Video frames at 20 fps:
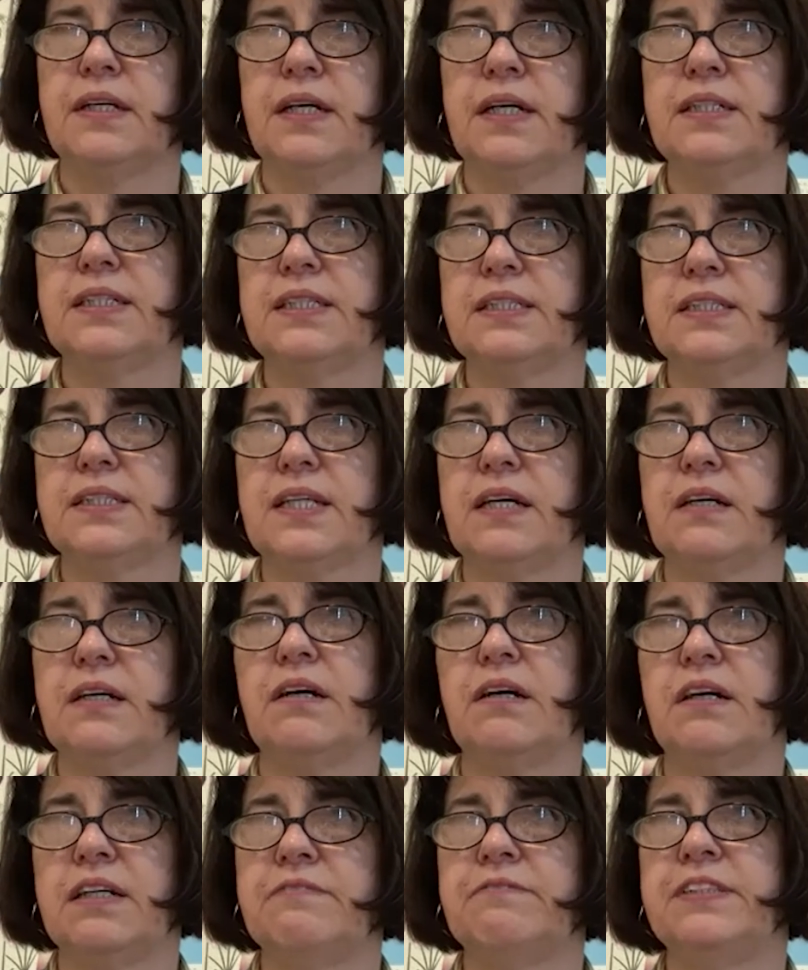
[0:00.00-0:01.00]
And it's that
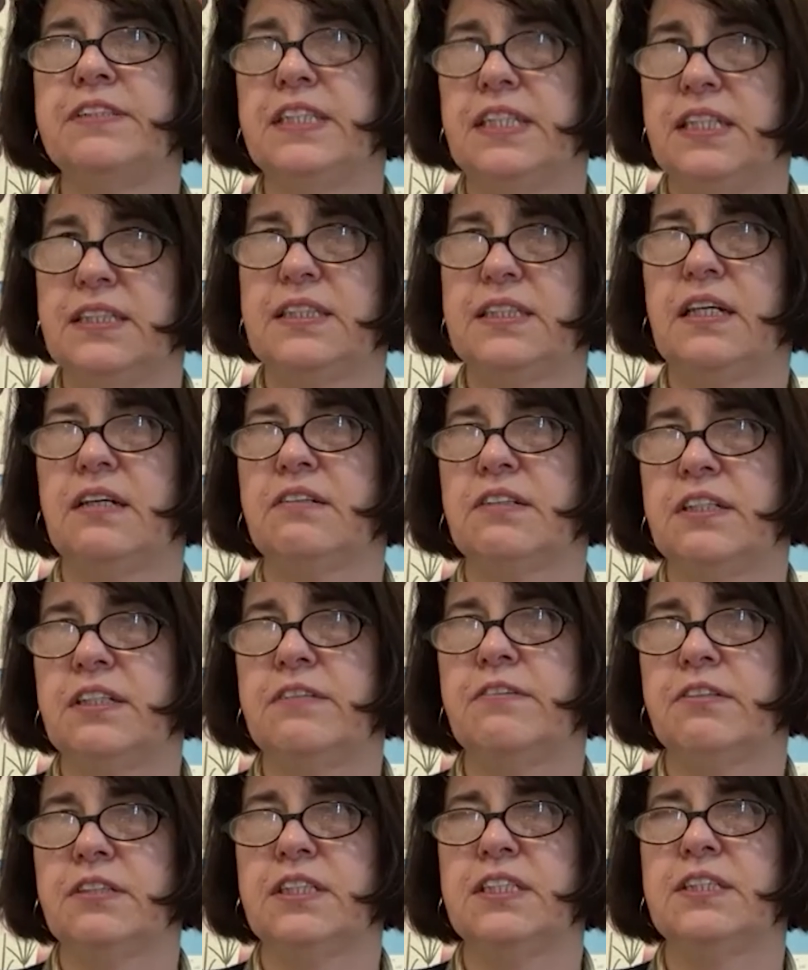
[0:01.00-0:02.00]
eye for detail that you've
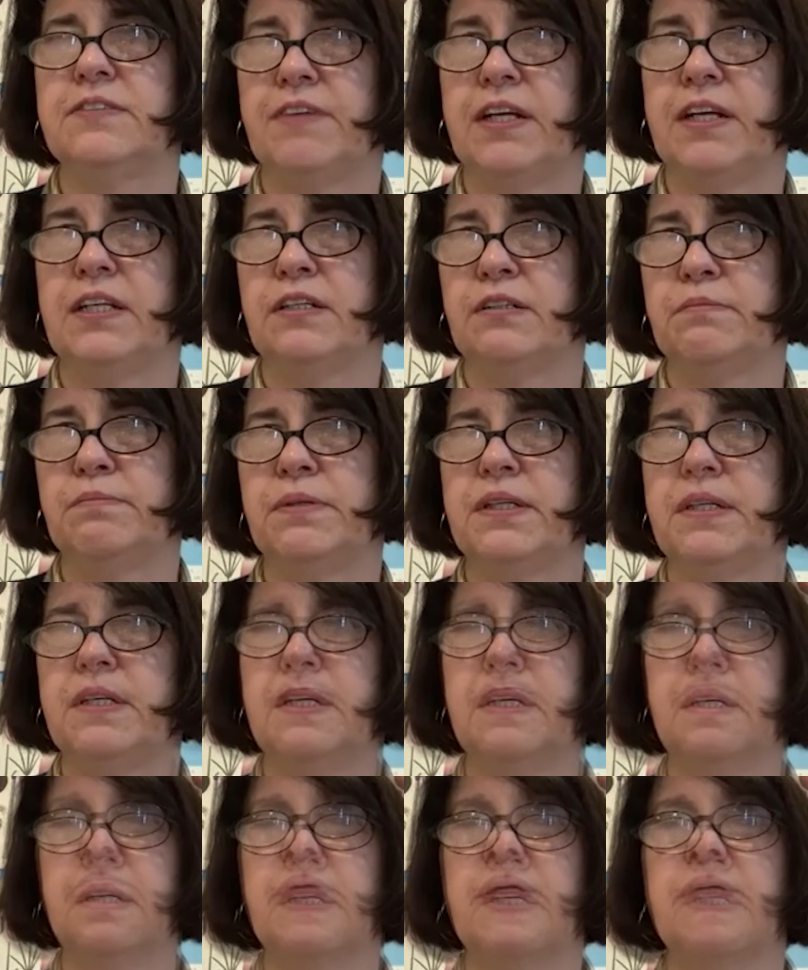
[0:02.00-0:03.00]
got to develop.
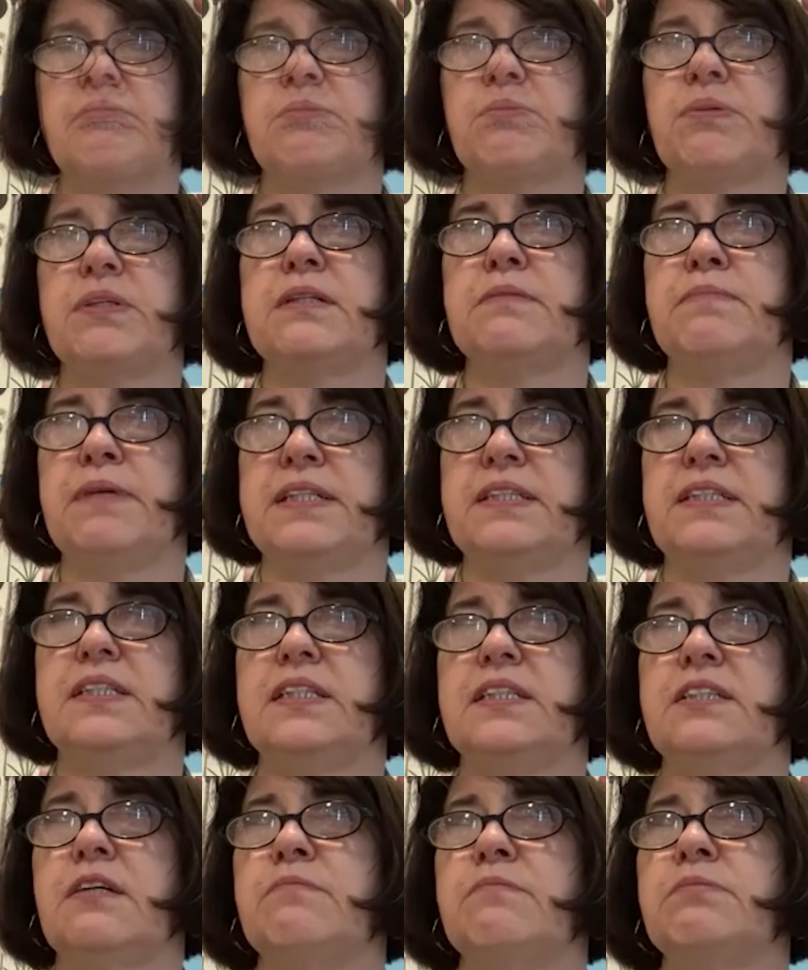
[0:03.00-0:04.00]
Perhaps one of the best
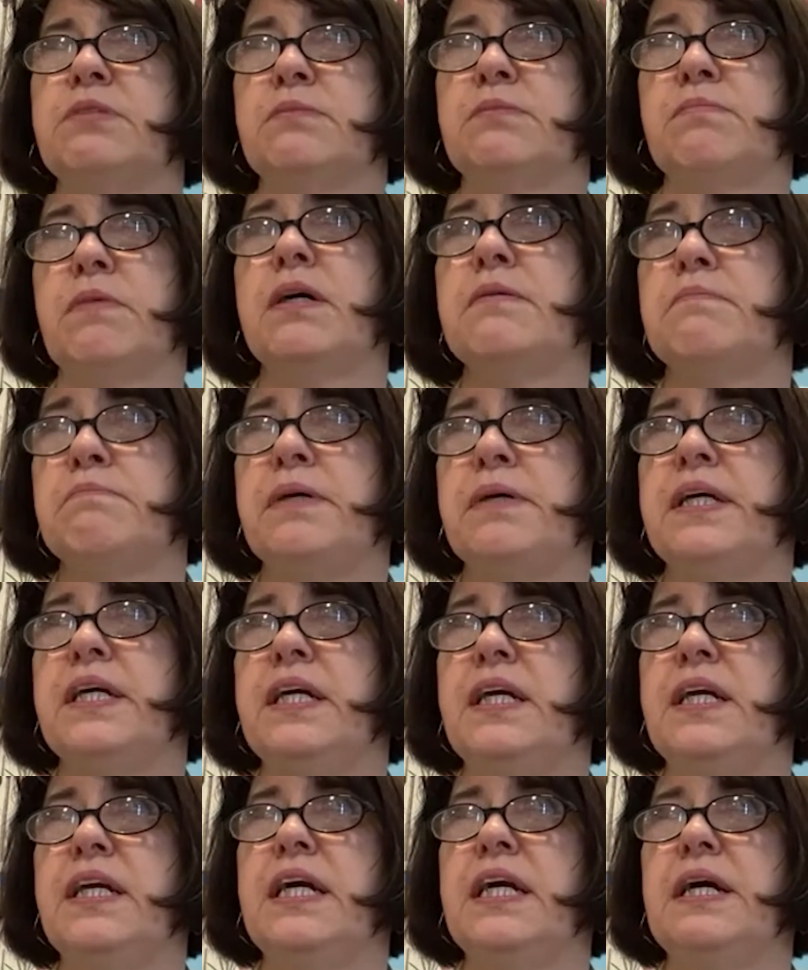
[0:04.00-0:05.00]
examples might
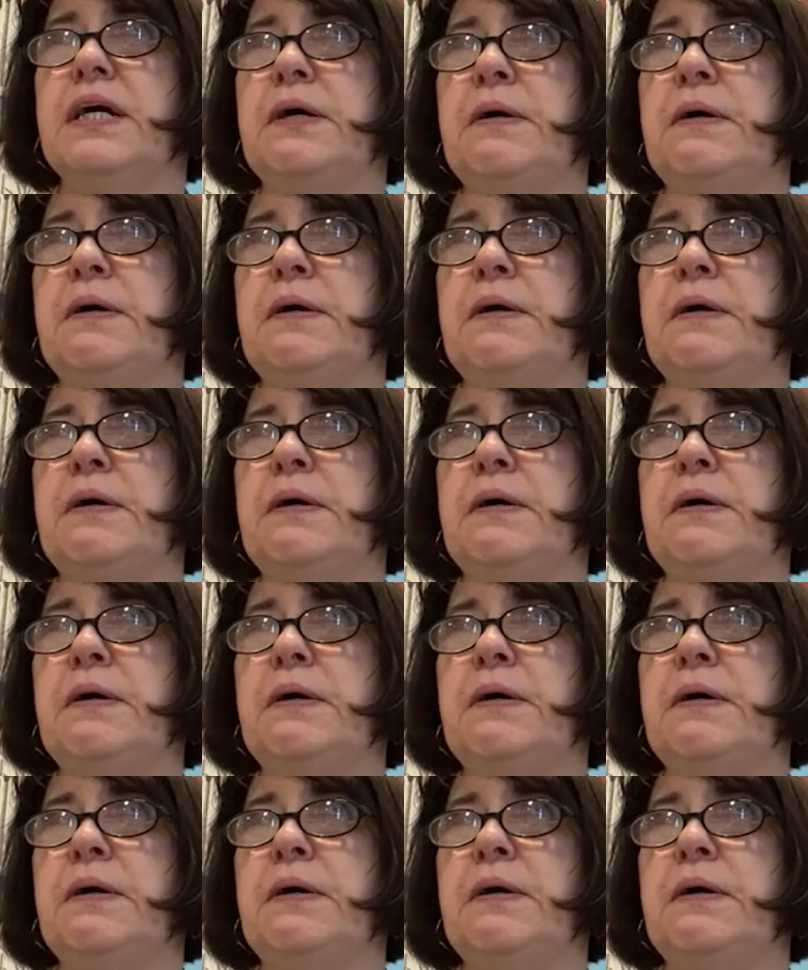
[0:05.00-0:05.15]
be,